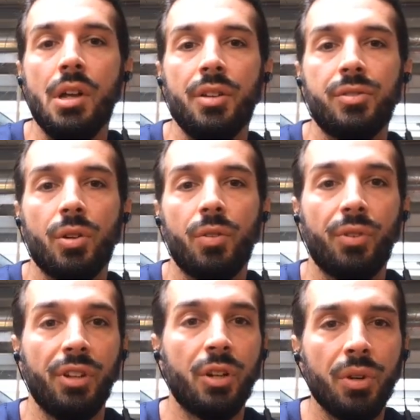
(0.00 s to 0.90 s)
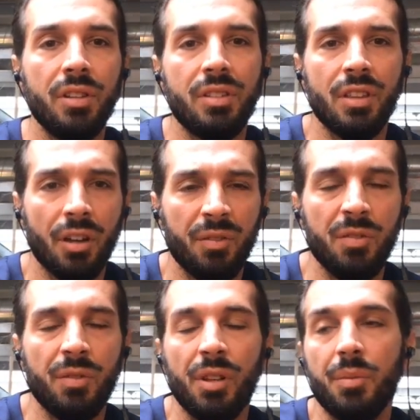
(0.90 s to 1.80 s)
So for liquidity, that'll be
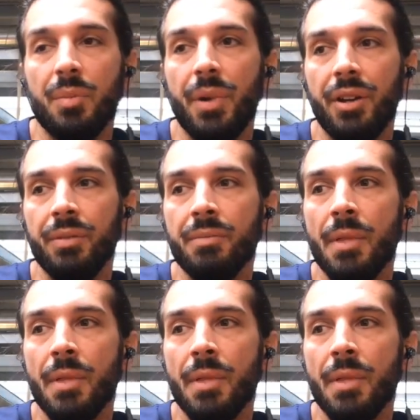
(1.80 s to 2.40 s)
even a little bit better.